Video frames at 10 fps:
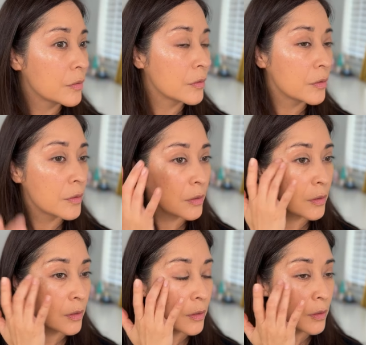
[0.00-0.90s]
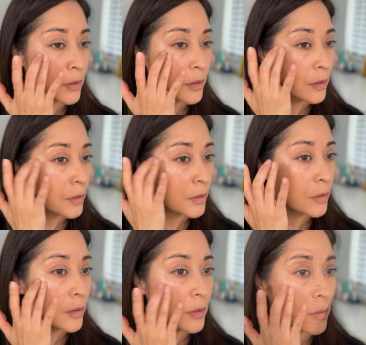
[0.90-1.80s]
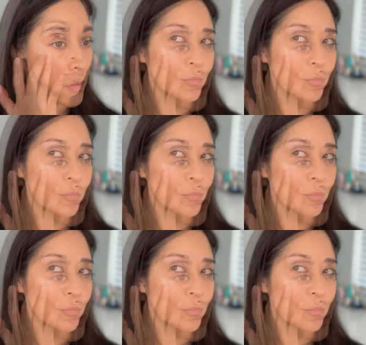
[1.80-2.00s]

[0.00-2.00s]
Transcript: Nobody speaks.